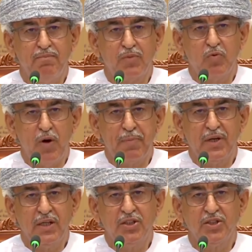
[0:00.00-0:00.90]

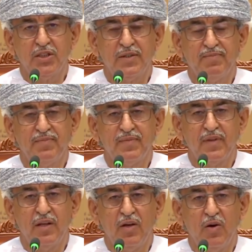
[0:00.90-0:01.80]
cooperation
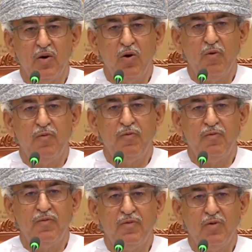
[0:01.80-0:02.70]
of
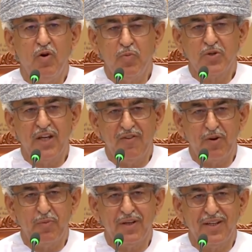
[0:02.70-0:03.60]
almost
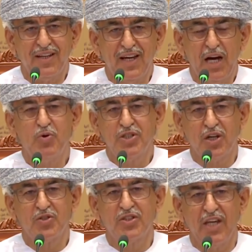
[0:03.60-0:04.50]
everybody, I wish I
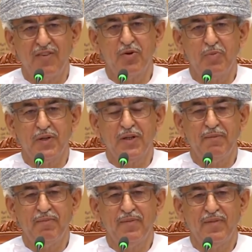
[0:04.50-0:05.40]
could say everybody,
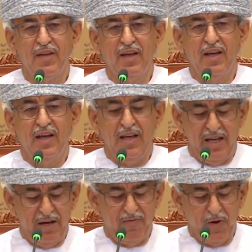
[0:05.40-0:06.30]

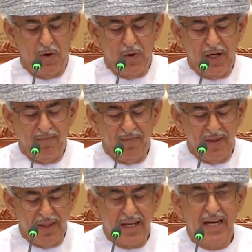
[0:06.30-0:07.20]
and following
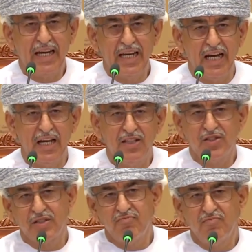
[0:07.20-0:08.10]
the
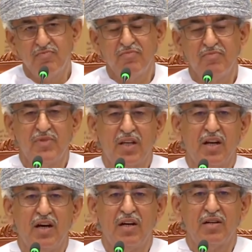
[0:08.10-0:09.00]
guidelines that
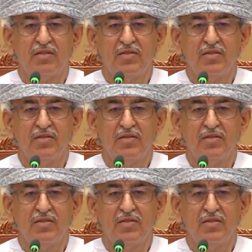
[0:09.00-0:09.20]
are